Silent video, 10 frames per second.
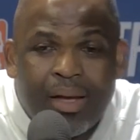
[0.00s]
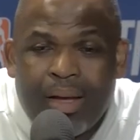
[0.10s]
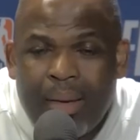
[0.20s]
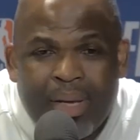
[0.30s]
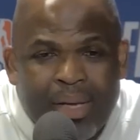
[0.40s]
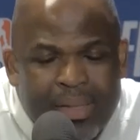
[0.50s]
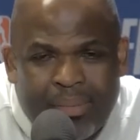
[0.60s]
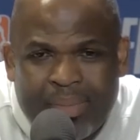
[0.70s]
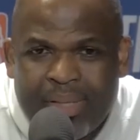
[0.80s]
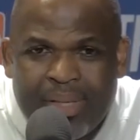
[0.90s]
I
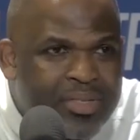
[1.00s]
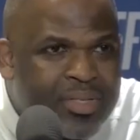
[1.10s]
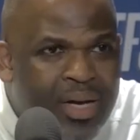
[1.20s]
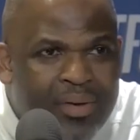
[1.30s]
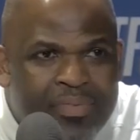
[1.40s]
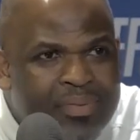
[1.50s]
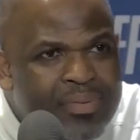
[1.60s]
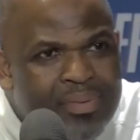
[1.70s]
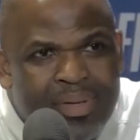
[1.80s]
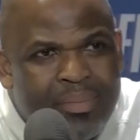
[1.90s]
mean, he's tough.
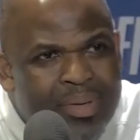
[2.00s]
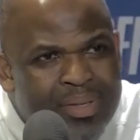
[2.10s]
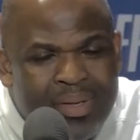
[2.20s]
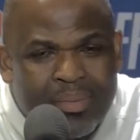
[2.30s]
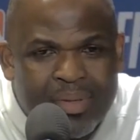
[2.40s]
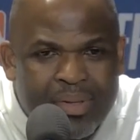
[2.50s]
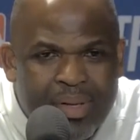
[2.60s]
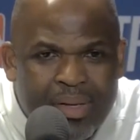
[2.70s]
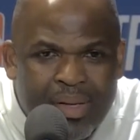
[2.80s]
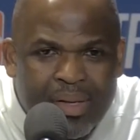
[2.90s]
I mean,
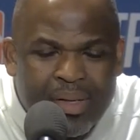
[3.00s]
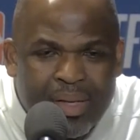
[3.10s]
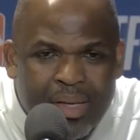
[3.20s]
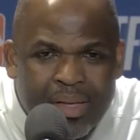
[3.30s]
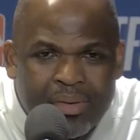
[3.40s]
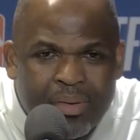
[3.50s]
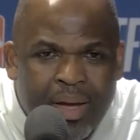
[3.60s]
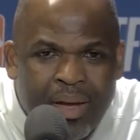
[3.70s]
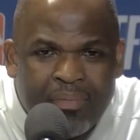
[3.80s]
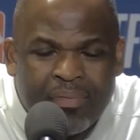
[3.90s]
again, you
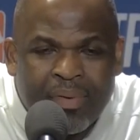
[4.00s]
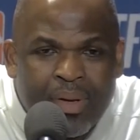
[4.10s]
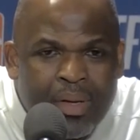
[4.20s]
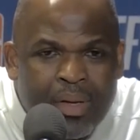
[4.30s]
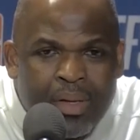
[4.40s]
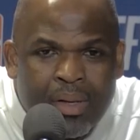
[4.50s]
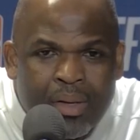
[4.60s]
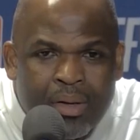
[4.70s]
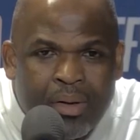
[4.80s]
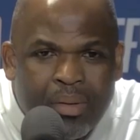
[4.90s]
have,
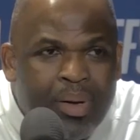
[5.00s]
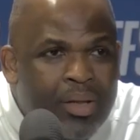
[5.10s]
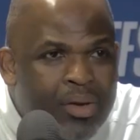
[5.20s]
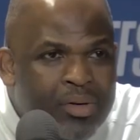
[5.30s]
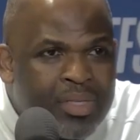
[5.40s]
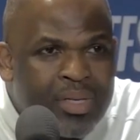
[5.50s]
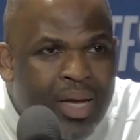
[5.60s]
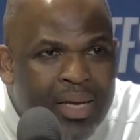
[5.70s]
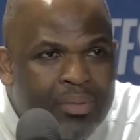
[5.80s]
you know, Butler tonight